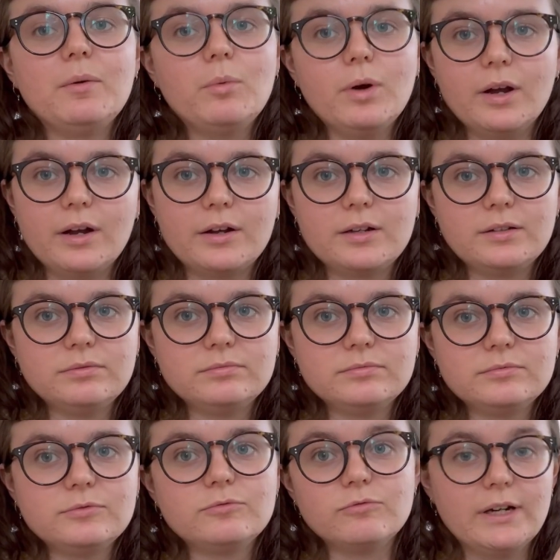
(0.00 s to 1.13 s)
work
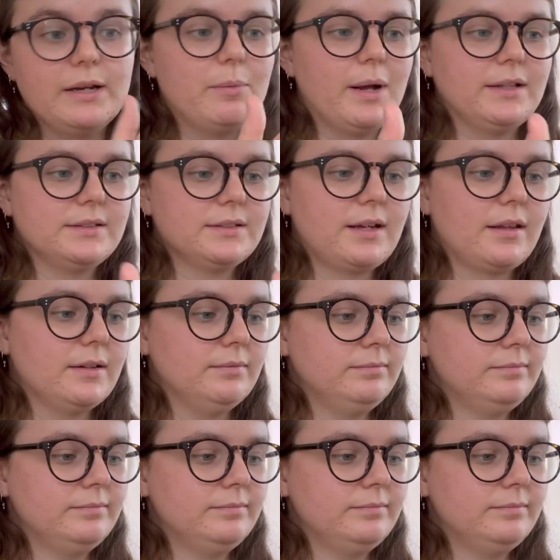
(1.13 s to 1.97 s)
really well together,